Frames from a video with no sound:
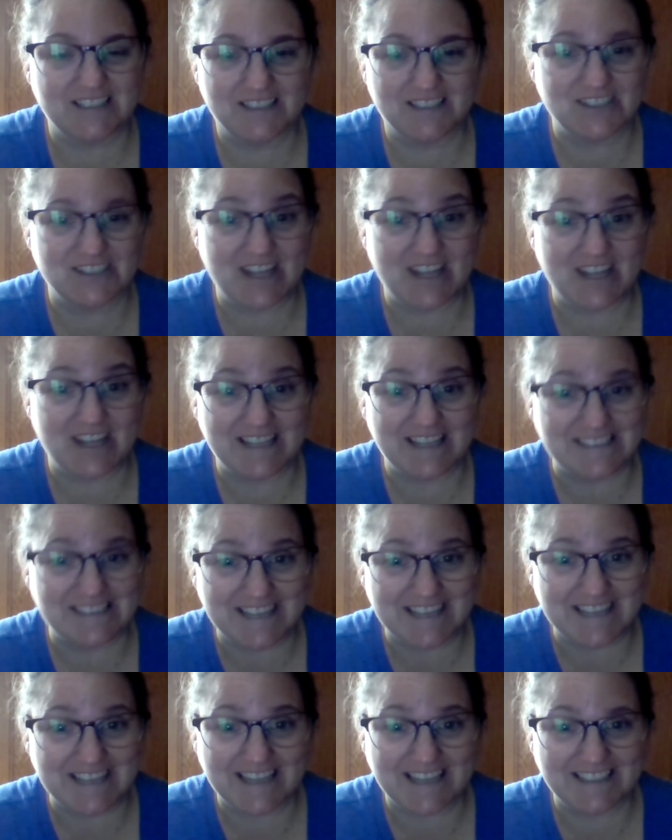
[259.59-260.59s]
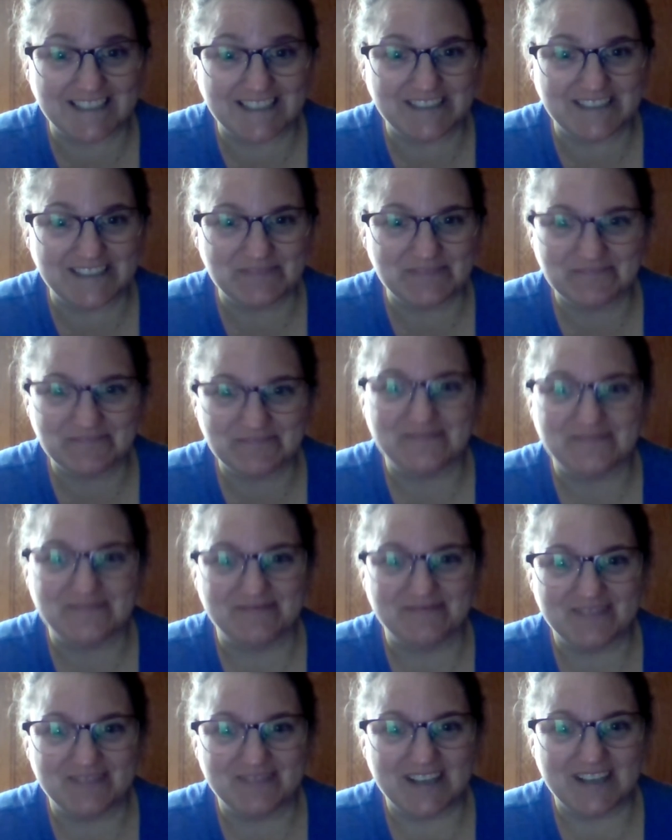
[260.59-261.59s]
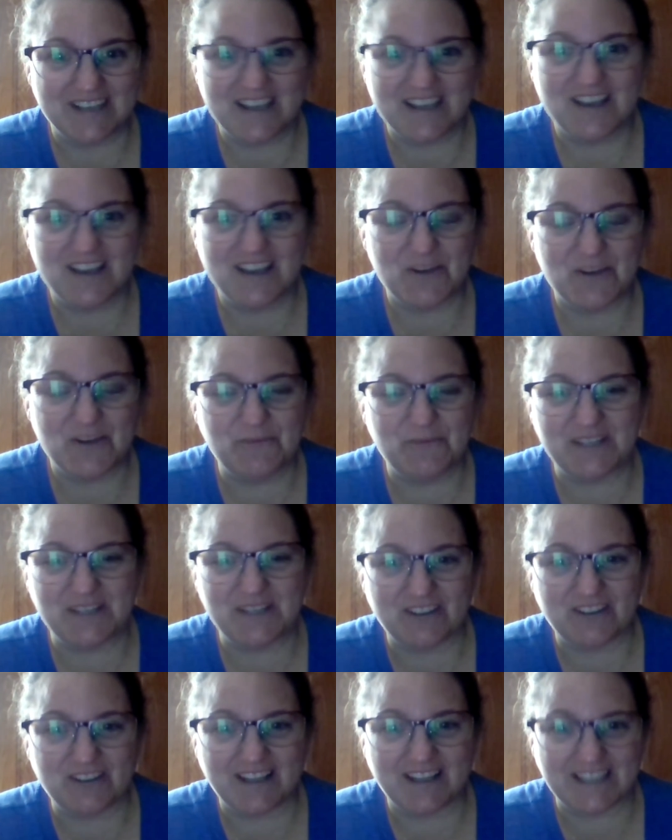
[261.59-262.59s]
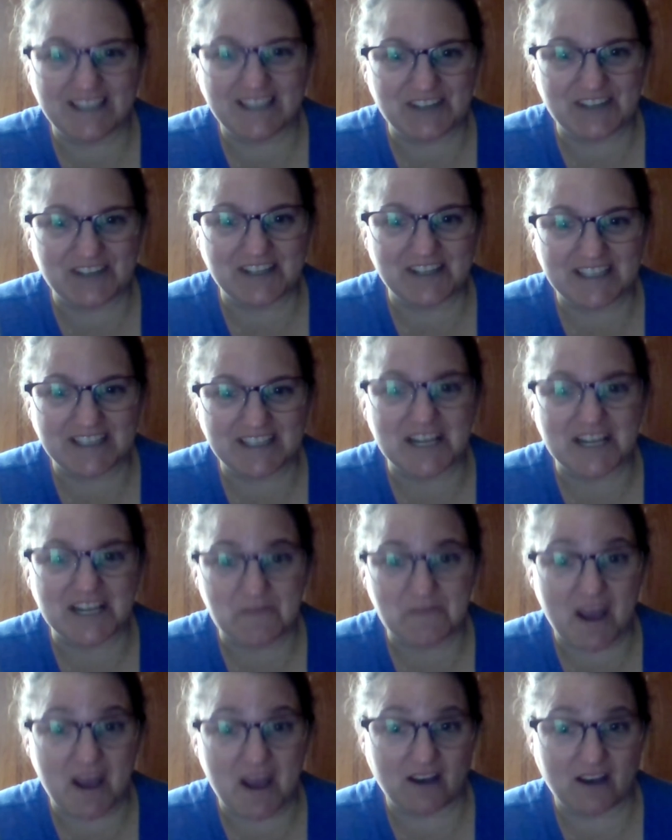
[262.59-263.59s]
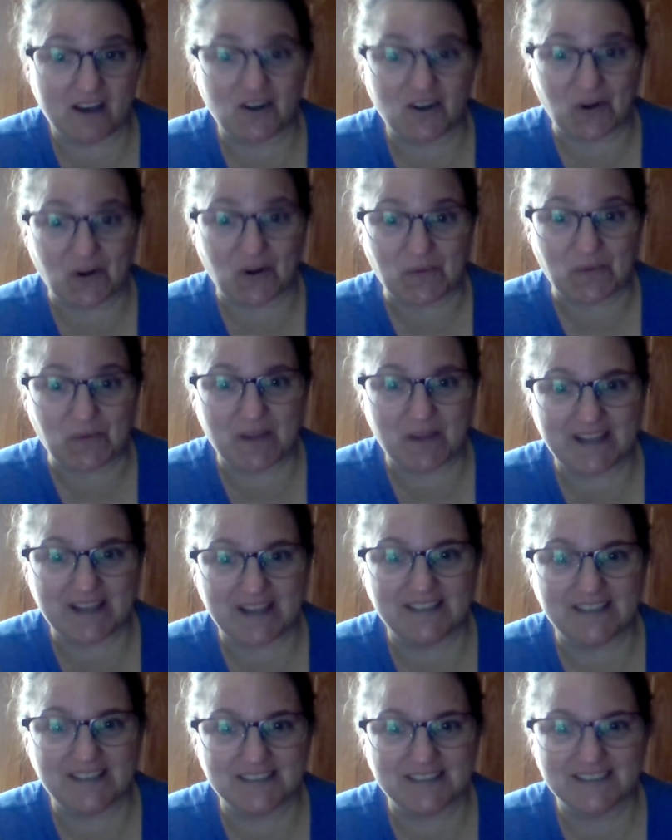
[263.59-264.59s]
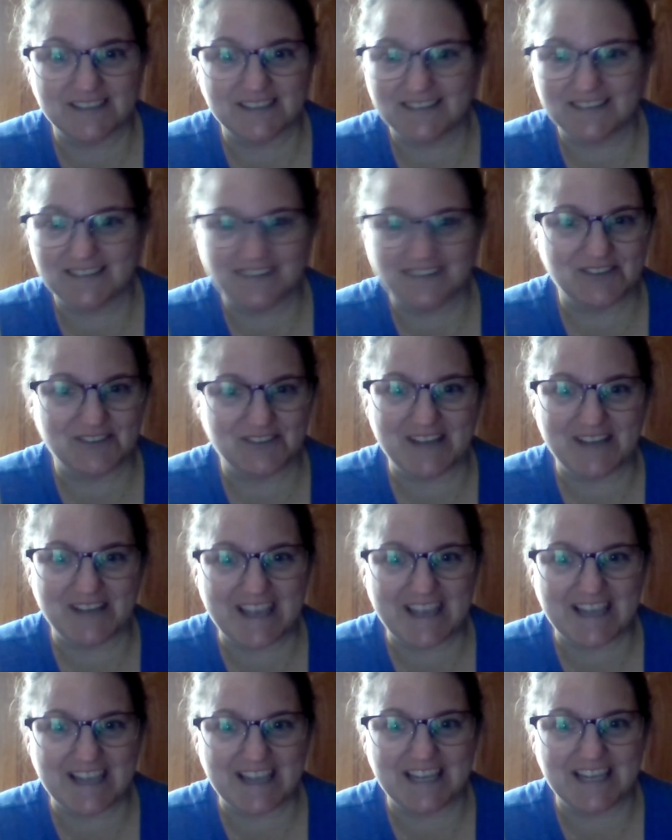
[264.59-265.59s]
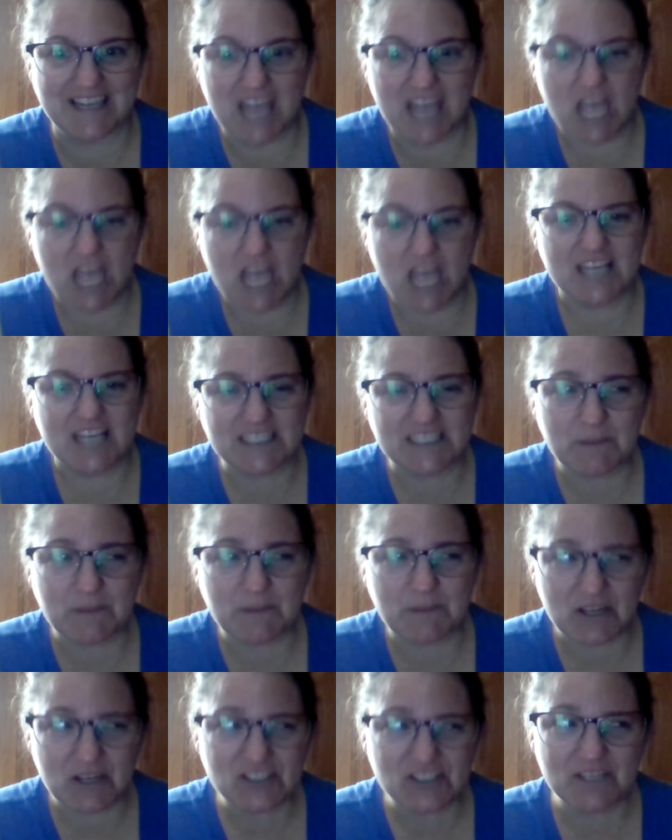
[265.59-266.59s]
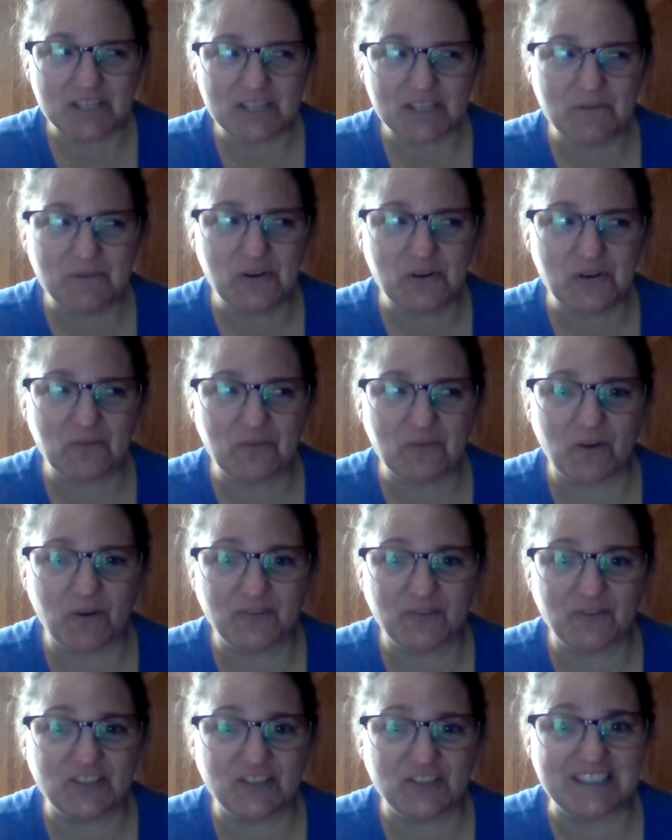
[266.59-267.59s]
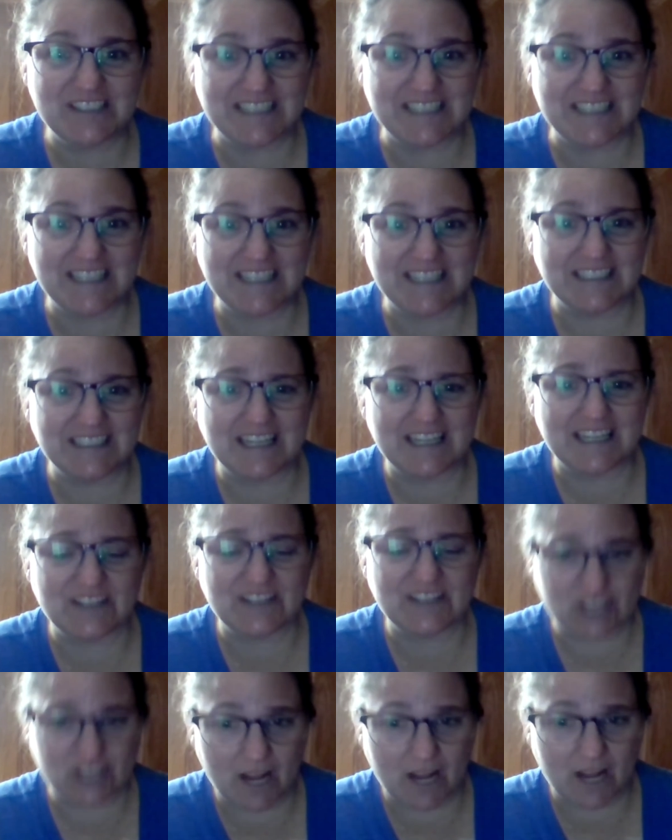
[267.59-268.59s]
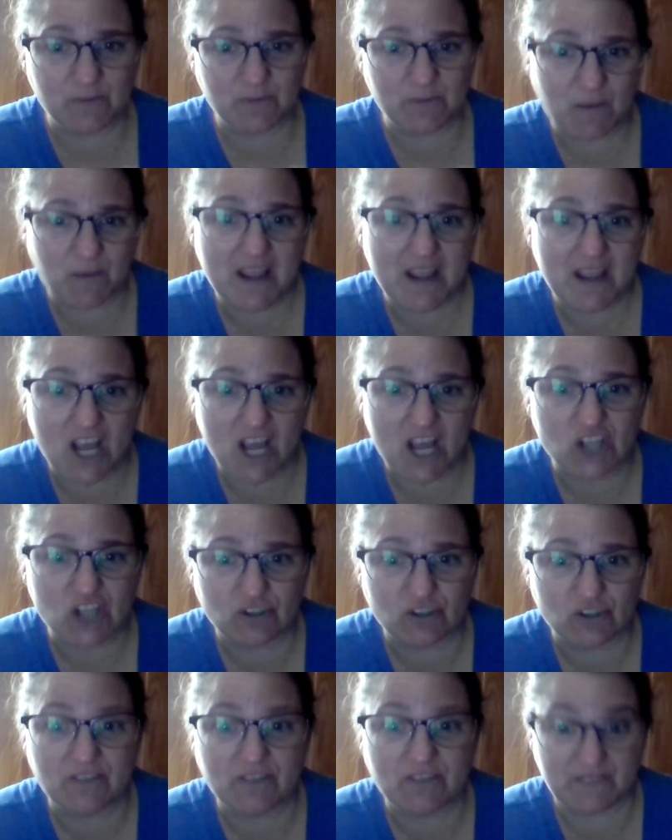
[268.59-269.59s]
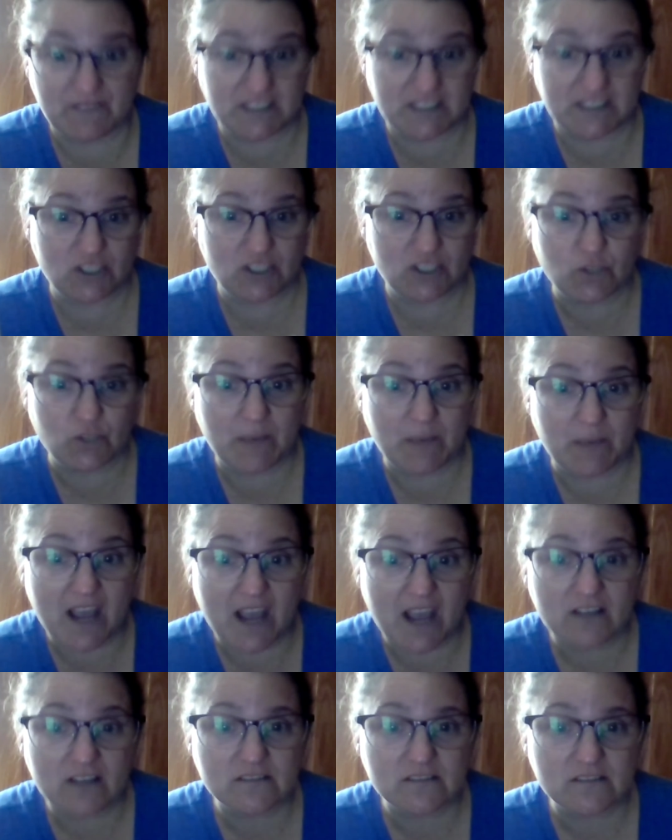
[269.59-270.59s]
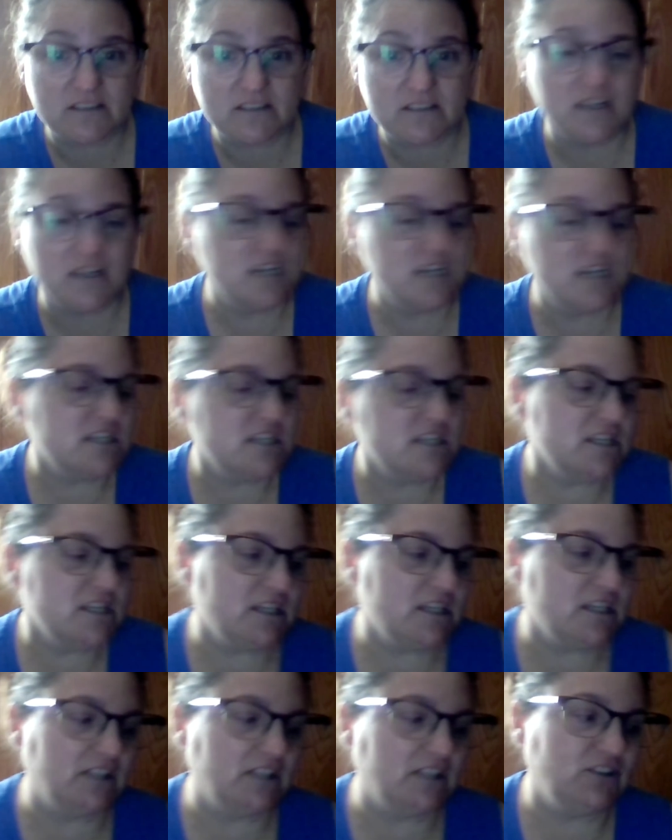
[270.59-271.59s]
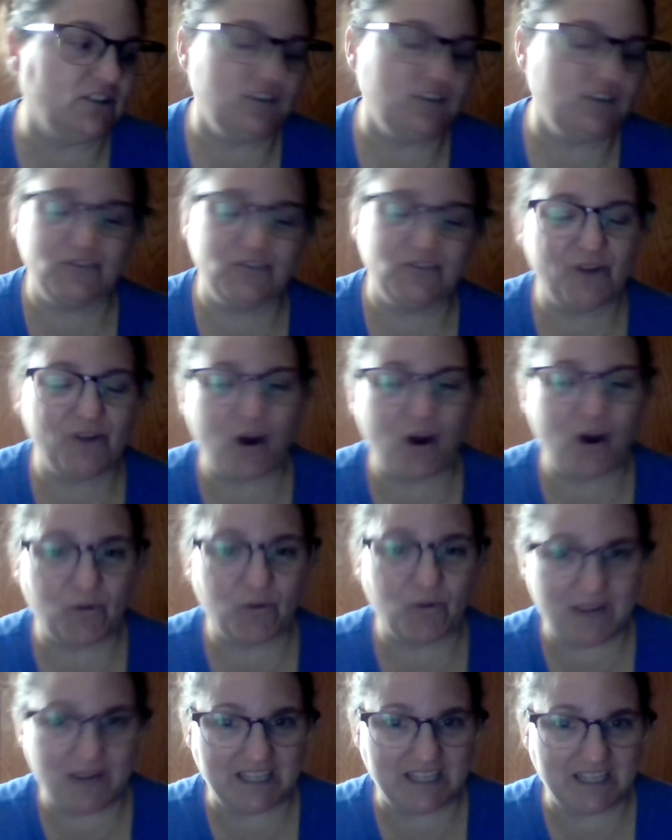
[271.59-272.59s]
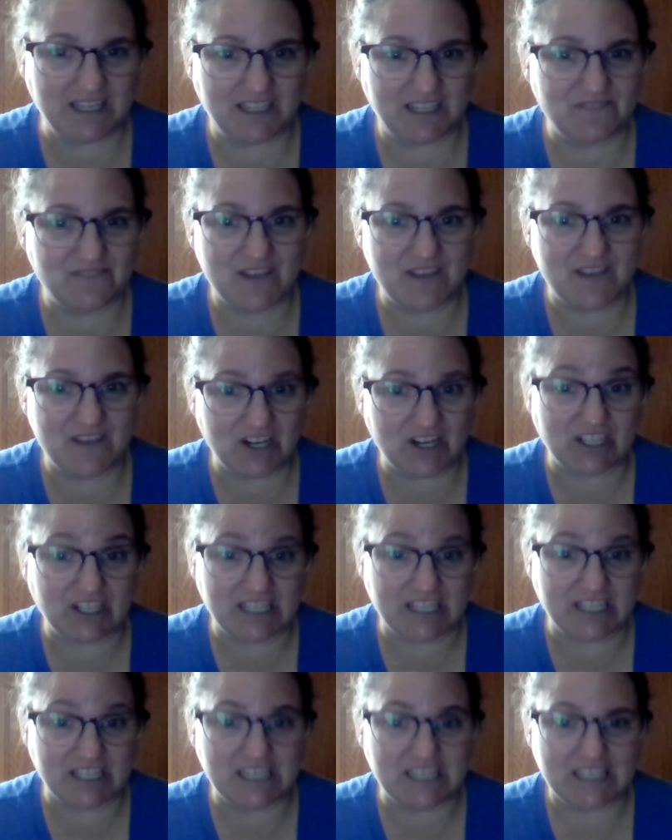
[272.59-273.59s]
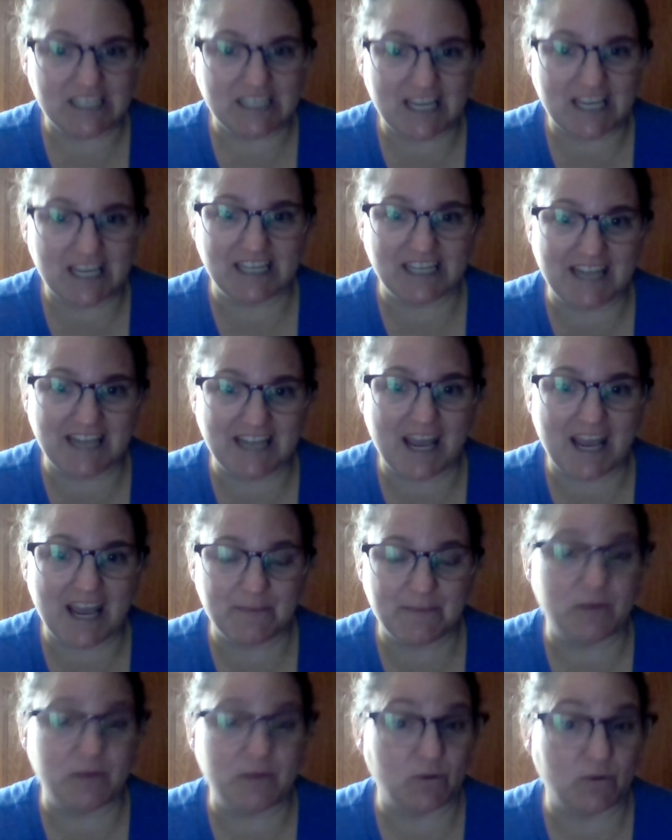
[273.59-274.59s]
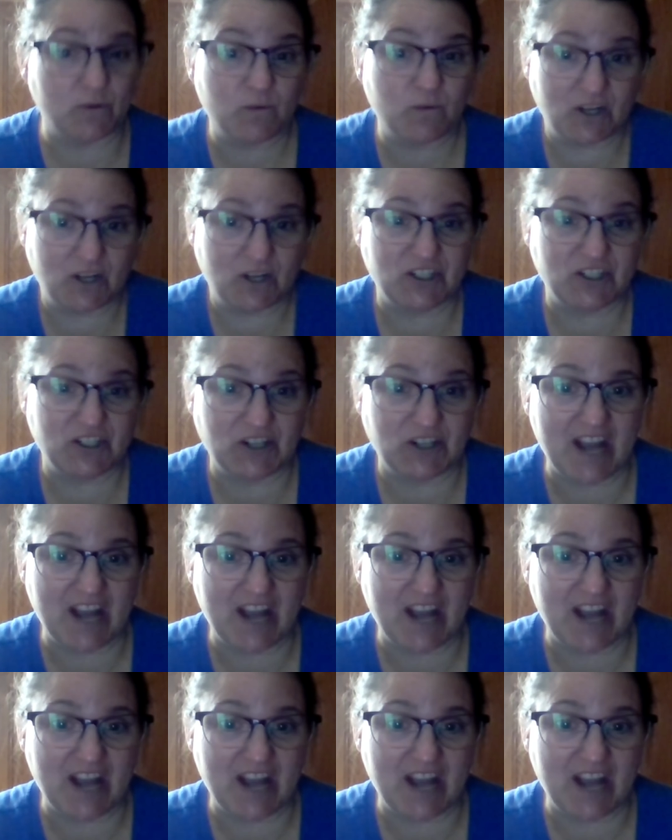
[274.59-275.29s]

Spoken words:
shall I say it, we don't like hearing anything about our weight, okay? Especially when you're 4'10" and at the time you weigh 152 pounds, and you're already very unhappy with where you're at.